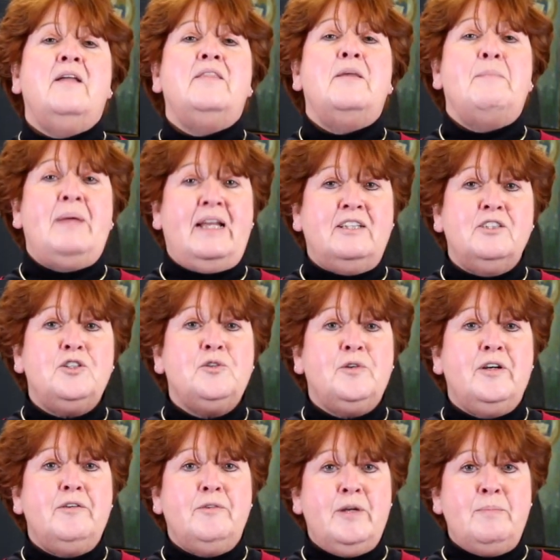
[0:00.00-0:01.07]
The
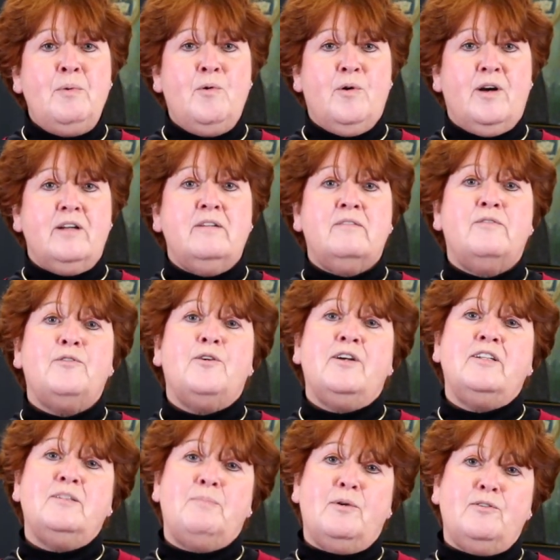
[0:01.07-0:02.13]
mandatory report for
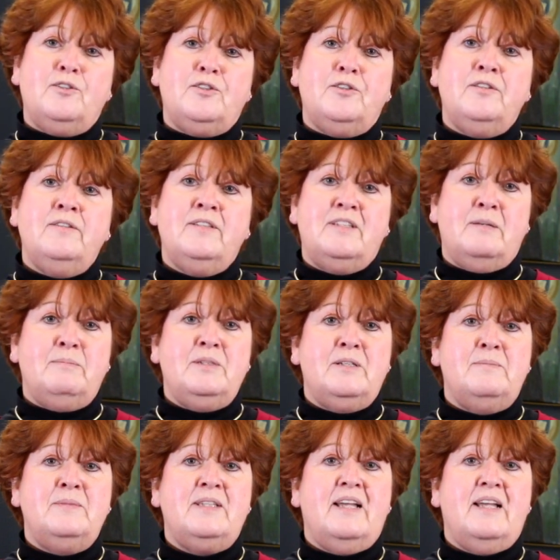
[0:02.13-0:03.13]
exposure, symptoms,